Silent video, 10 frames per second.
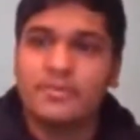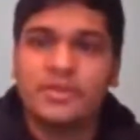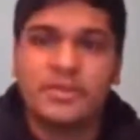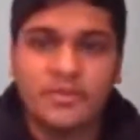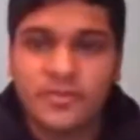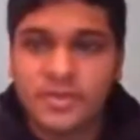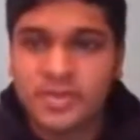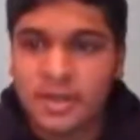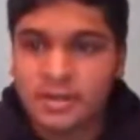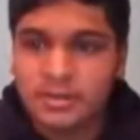They definitely
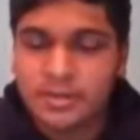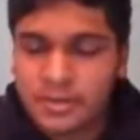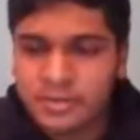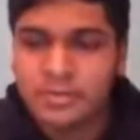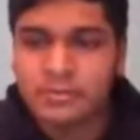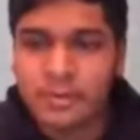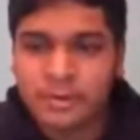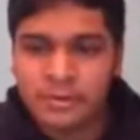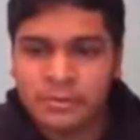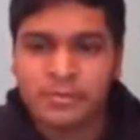got the
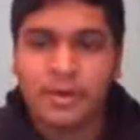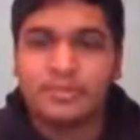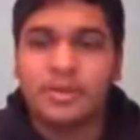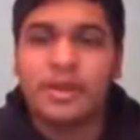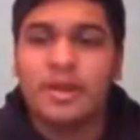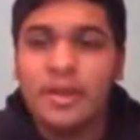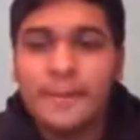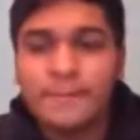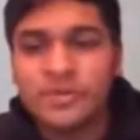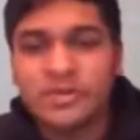right player.
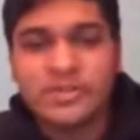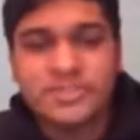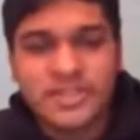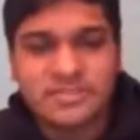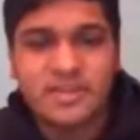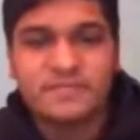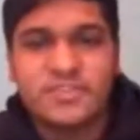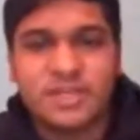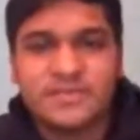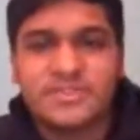The Jets have
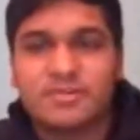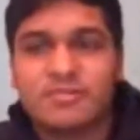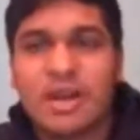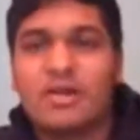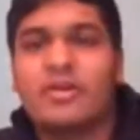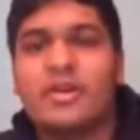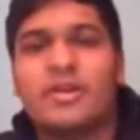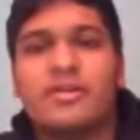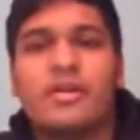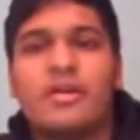Jamison Crowder
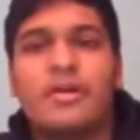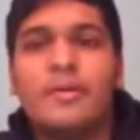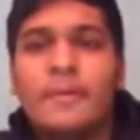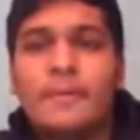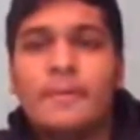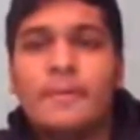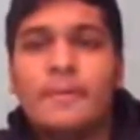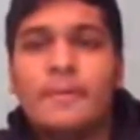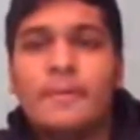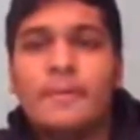and
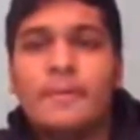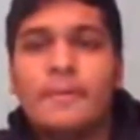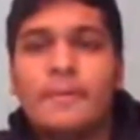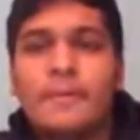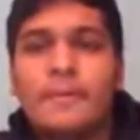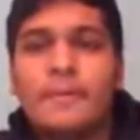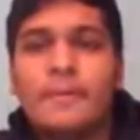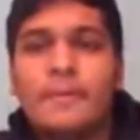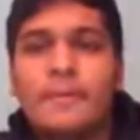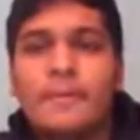Corey,
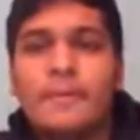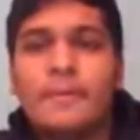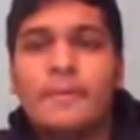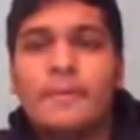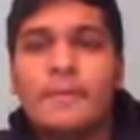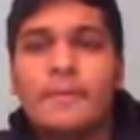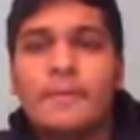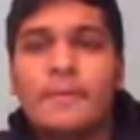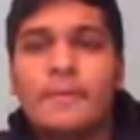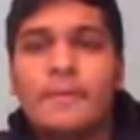um,